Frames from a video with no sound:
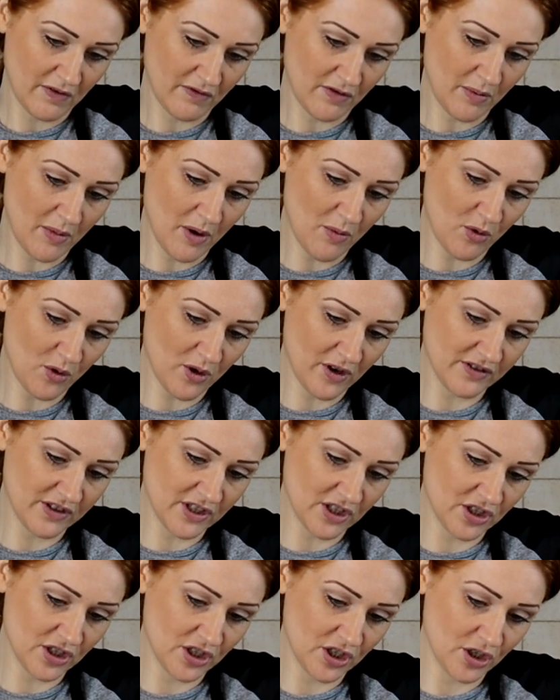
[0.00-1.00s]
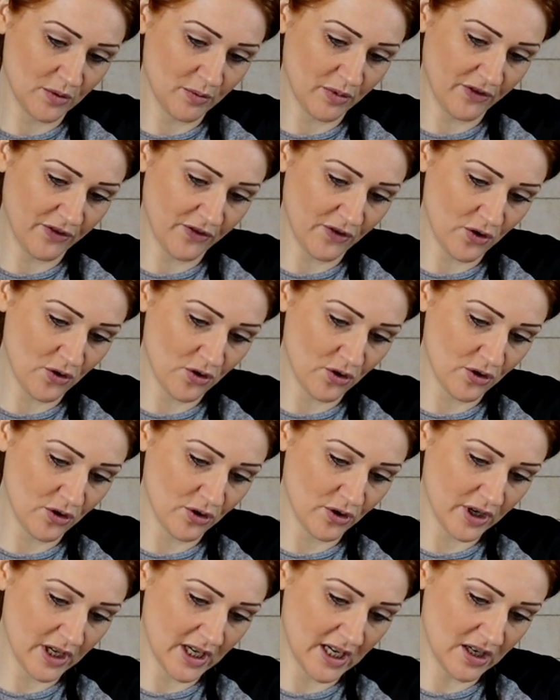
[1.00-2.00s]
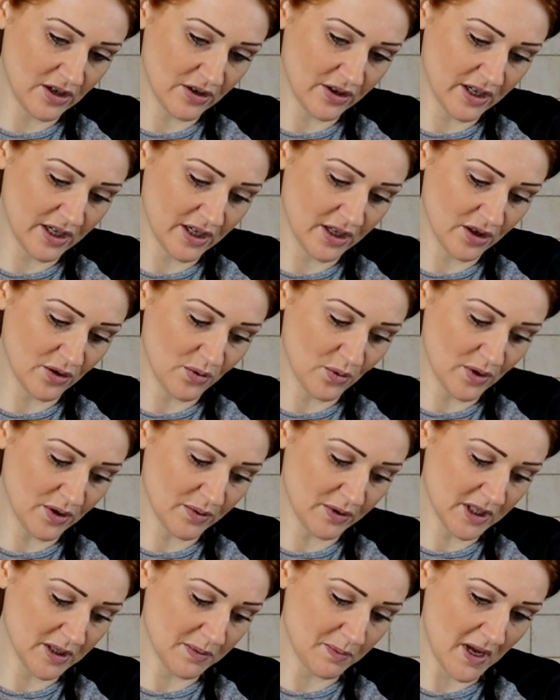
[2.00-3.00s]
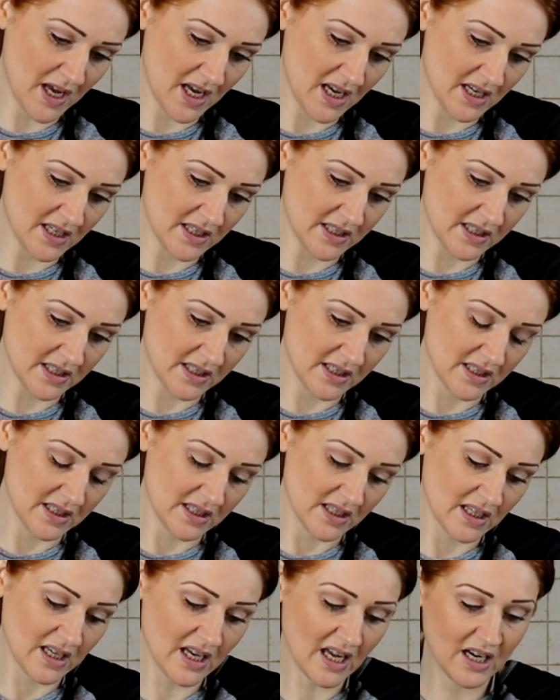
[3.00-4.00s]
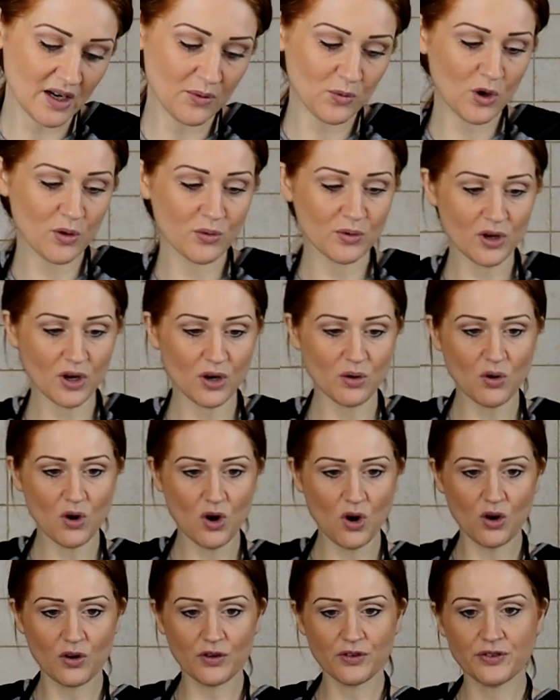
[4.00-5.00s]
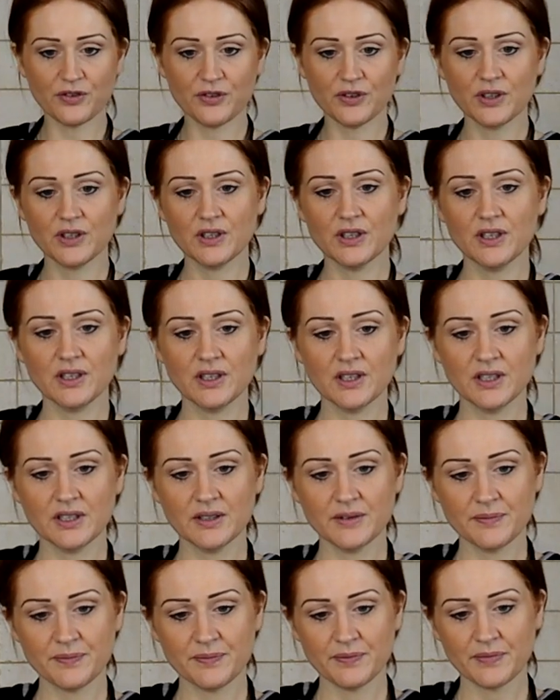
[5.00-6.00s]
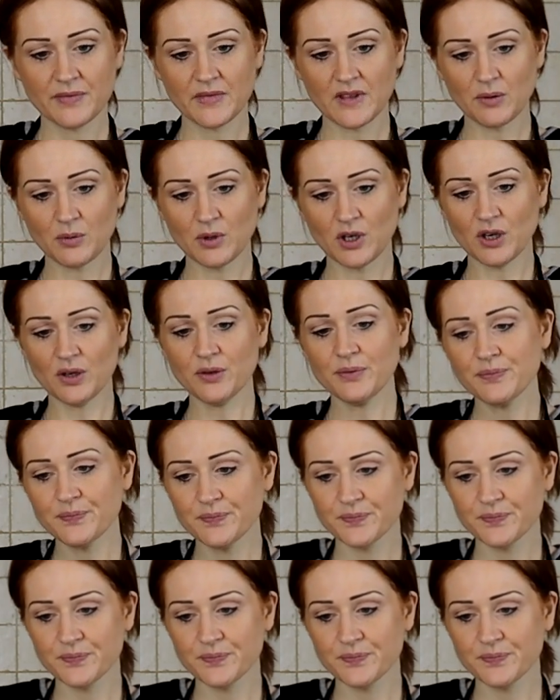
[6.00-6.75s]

Remember what I said to you before, keep looking in the one space and it won't go off. There we go.